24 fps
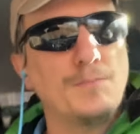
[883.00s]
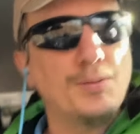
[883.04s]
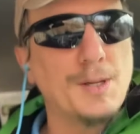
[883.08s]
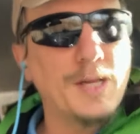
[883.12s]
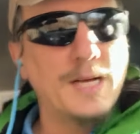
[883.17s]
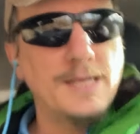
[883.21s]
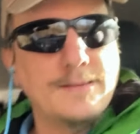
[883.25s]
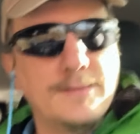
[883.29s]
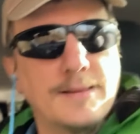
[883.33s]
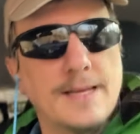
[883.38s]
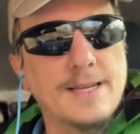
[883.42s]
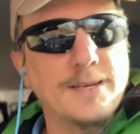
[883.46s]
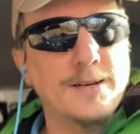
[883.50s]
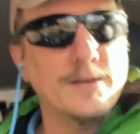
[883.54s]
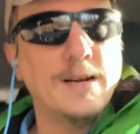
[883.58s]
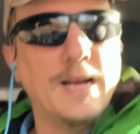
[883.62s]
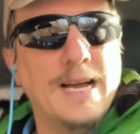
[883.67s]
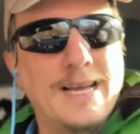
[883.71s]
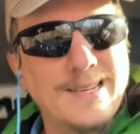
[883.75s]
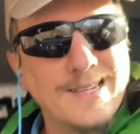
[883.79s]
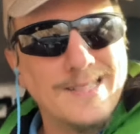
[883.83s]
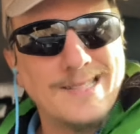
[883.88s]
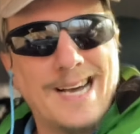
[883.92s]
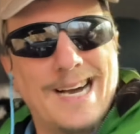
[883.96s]
blood thinner
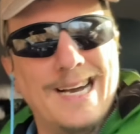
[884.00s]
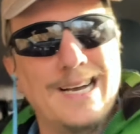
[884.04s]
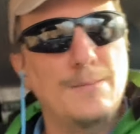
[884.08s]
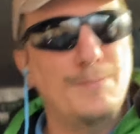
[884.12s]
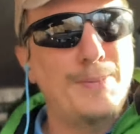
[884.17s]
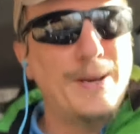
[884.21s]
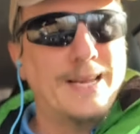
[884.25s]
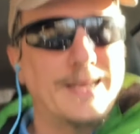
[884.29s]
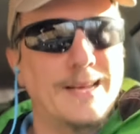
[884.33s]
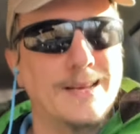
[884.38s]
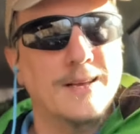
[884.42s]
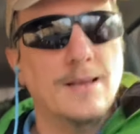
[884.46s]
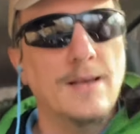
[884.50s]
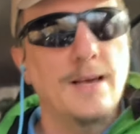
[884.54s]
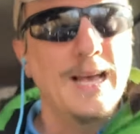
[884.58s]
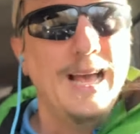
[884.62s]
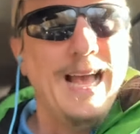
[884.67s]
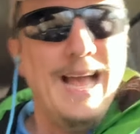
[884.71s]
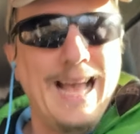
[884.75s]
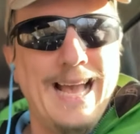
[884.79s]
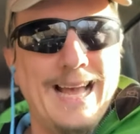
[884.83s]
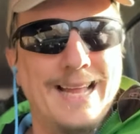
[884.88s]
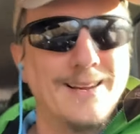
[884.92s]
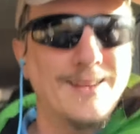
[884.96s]
and a diabetic.
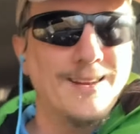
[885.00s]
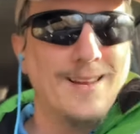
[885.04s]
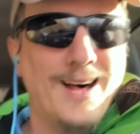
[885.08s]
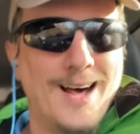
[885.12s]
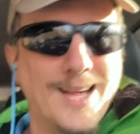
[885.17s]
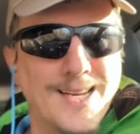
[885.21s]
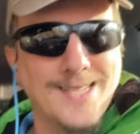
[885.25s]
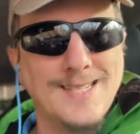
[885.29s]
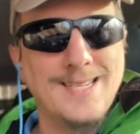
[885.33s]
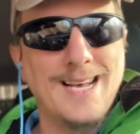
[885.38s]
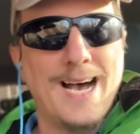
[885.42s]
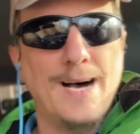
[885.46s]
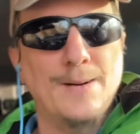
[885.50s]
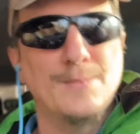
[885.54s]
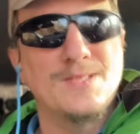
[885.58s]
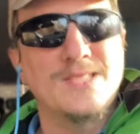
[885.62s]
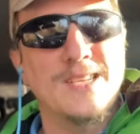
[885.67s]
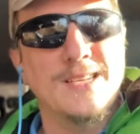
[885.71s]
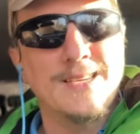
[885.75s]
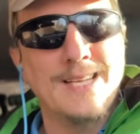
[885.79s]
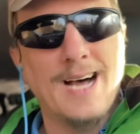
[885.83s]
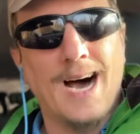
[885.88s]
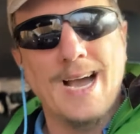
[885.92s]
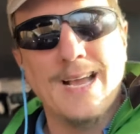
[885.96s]
And a lot of times
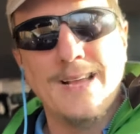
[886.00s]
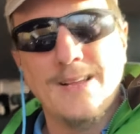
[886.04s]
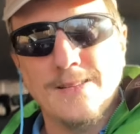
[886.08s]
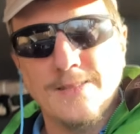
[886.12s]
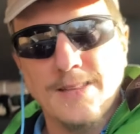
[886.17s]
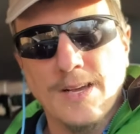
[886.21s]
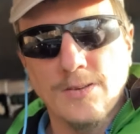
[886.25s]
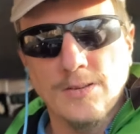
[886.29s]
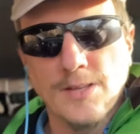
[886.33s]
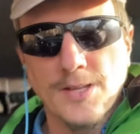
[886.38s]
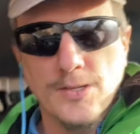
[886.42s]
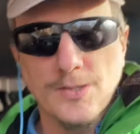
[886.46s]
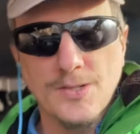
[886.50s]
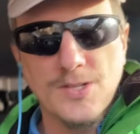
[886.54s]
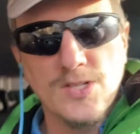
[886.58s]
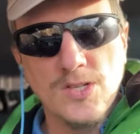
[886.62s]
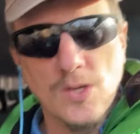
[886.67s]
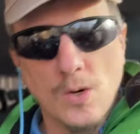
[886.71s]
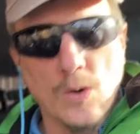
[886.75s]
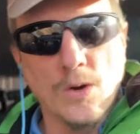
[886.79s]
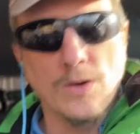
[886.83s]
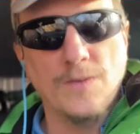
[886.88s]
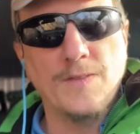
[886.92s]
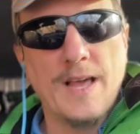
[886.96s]
at night, their little
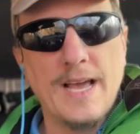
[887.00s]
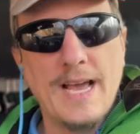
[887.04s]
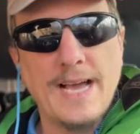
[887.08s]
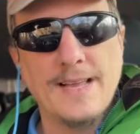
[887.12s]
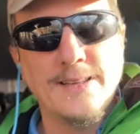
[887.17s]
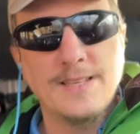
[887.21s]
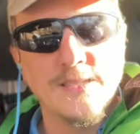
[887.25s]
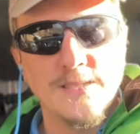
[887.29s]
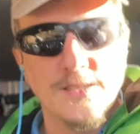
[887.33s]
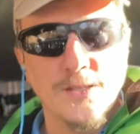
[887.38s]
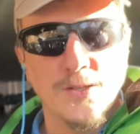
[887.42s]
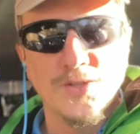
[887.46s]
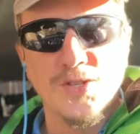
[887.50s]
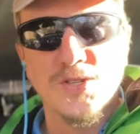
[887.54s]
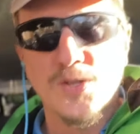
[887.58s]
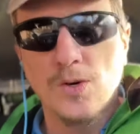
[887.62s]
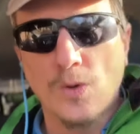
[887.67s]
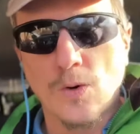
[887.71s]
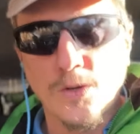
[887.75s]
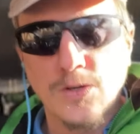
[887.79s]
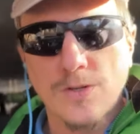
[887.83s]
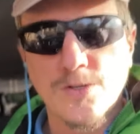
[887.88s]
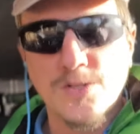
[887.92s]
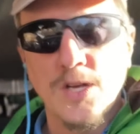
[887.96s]
sore, they had these little
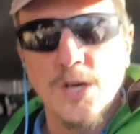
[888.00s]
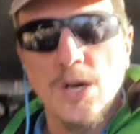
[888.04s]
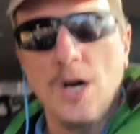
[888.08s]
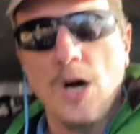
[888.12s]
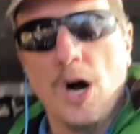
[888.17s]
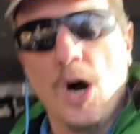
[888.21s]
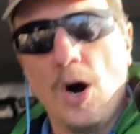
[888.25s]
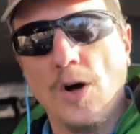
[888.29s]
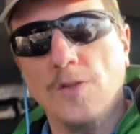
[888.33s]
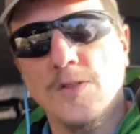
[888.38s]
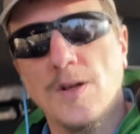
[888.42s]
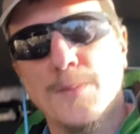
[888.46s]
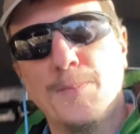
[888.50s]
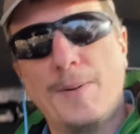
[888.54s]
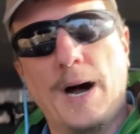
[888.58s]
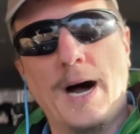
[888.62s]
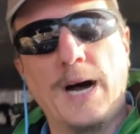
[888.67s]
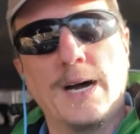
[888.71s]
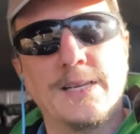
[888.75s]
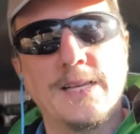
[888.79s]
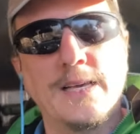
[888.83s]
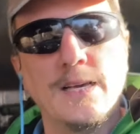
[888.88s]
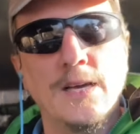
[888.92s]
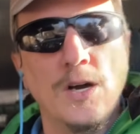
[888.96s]
sores on their
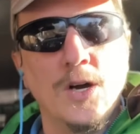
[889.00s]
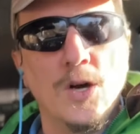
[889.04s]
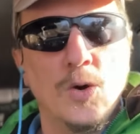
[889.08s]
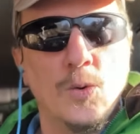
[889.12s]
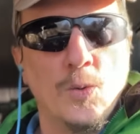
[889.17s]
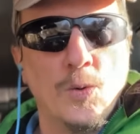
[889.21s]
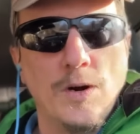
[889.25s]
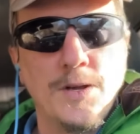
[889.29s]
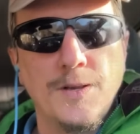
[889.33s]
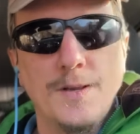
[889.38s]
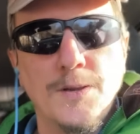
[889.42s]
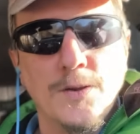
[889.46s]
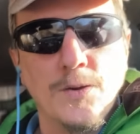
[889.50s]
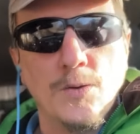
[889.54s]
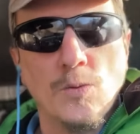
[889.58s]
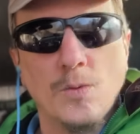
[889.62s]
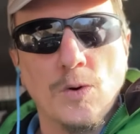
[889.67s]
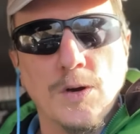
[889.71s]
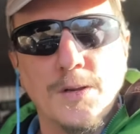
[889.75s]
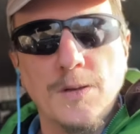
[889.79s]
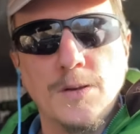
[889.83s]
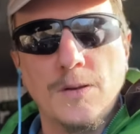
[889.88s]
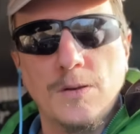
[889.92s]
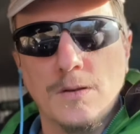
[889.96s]
body would
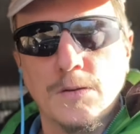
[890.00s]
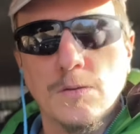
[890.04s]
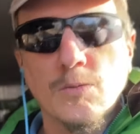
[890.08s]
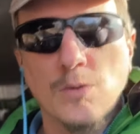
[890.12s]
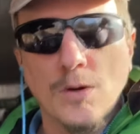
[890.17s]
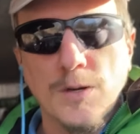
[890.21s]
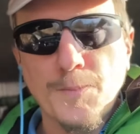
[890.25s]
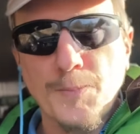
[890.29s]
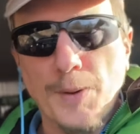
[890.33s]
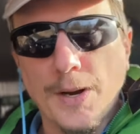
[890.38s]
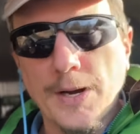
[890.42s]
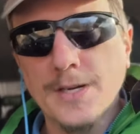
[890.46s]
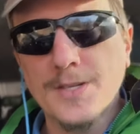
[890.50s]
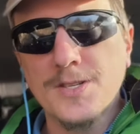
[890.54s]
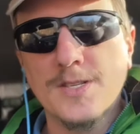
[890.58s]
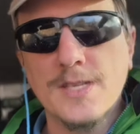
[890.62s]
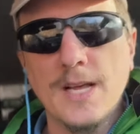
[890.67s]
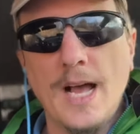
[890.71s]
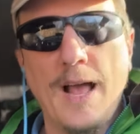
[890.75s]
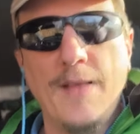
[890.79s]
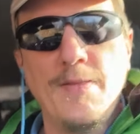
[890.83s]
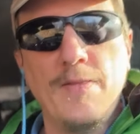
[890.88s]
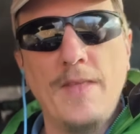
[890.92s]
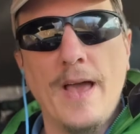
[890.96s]
would would burst
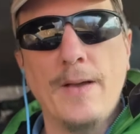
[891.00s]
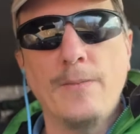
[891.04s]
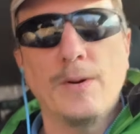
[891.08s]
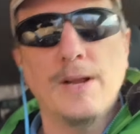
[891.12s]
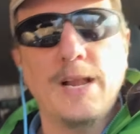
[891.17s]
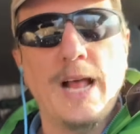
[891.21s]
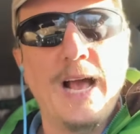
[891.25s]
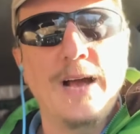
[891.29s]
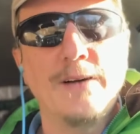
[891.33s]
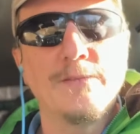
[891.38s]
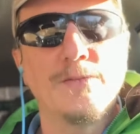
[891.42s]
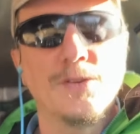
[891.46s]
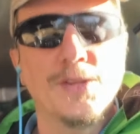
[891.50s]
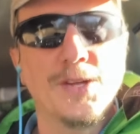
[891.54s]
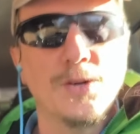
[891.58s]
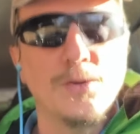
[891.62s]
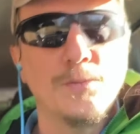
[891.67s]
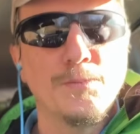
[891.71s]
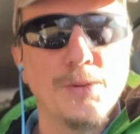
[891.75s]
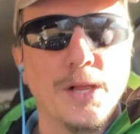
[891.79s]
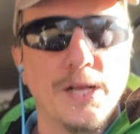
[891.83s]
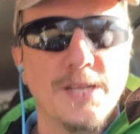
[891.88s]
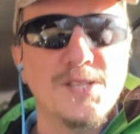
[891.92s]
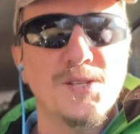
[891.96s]
and they would have little
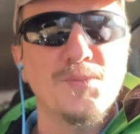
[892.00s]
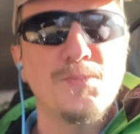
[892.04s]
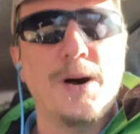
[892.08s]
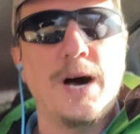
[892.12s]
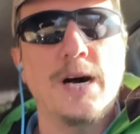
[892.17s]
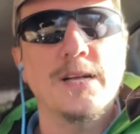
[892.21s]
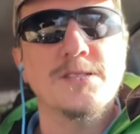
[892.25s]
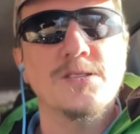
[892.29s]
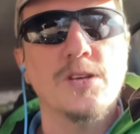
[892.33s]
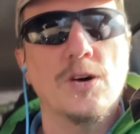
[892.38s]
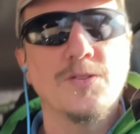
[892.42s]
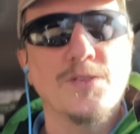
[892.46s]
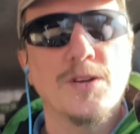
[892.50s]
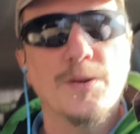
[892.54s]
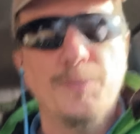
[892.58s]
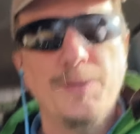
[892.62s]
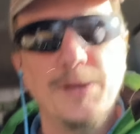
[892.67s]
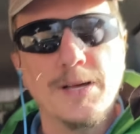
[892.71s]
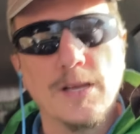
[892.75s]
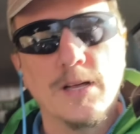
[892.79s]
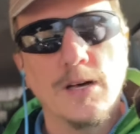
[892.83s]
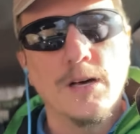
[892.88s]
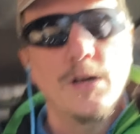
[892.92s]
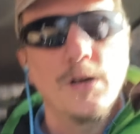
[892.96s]
blood spots on their
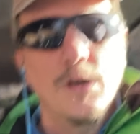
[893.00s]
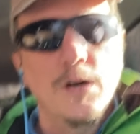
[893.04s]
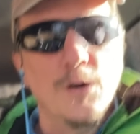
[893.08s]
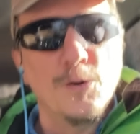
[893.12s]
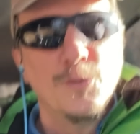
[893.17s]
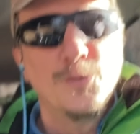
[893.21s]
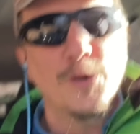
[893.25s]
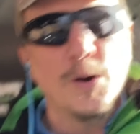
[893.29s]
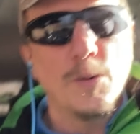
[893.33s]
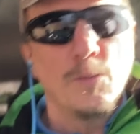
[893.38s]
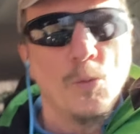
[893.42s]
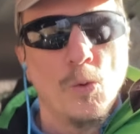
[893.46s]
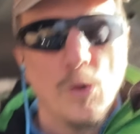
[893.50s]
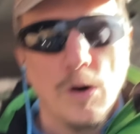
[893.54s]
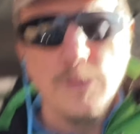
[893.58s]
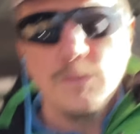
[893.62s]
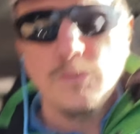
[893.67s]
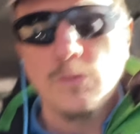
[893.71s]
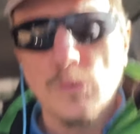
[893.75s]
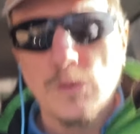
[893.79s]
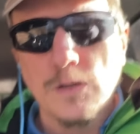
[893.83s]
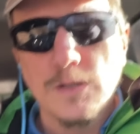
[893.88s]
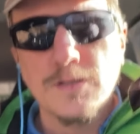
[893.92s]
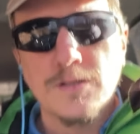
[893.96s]
pillow from
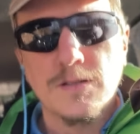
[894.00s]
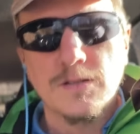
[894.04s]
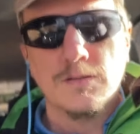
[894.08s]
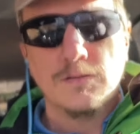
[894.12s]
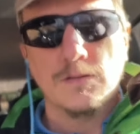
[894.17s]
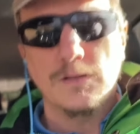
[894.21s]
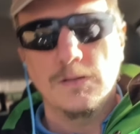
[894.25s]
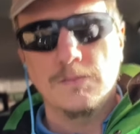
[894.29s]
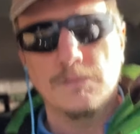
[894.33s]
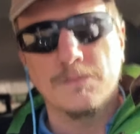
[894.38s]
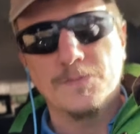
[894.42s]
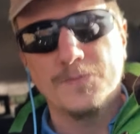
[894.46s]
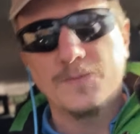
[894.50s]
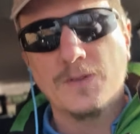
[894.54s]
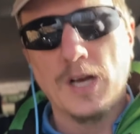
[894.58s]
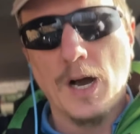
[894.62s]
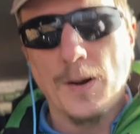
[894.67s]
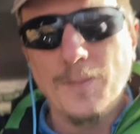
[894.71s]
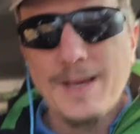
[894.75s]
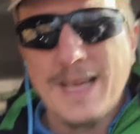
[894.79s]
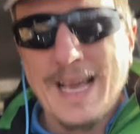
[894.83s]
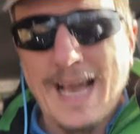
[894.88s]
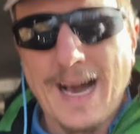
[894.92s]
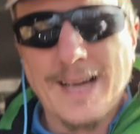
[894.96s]
what was
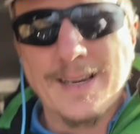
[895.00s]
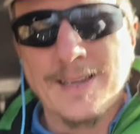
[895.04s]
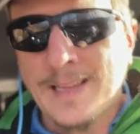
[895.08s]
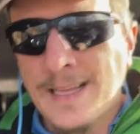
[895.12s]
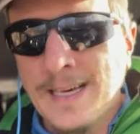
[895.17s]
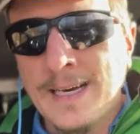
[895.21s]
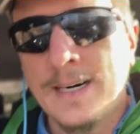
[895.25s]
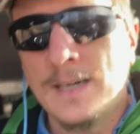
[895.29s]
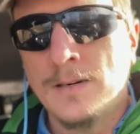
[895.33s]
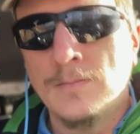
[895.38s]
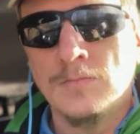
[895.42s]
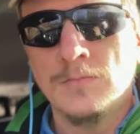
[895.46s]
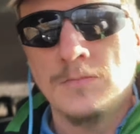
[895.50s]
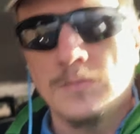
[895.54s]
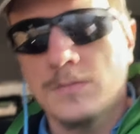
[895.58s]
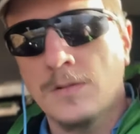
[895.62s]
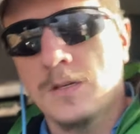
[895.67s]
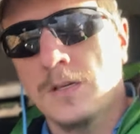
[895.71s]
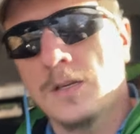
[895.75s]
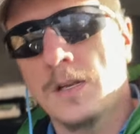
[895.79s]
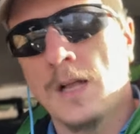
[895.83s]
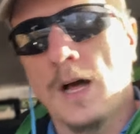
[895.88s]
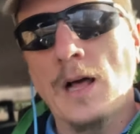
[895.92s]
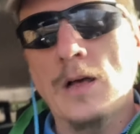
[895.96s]
coming out of them.
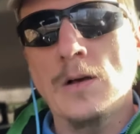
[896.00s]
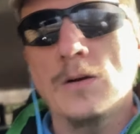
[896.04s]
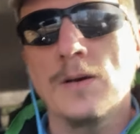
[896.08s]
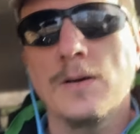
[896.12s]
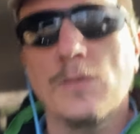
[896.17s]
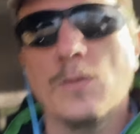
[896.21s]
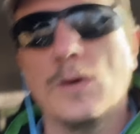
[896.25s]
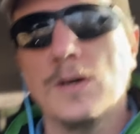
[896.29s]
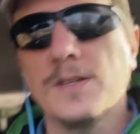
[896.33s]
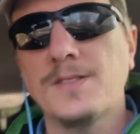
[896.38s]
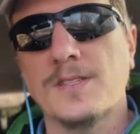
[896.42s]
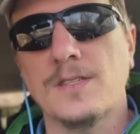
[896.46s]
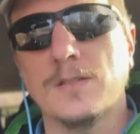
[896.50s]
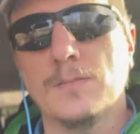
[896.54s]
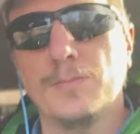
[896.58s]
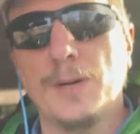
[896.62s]
You know, it wasn't a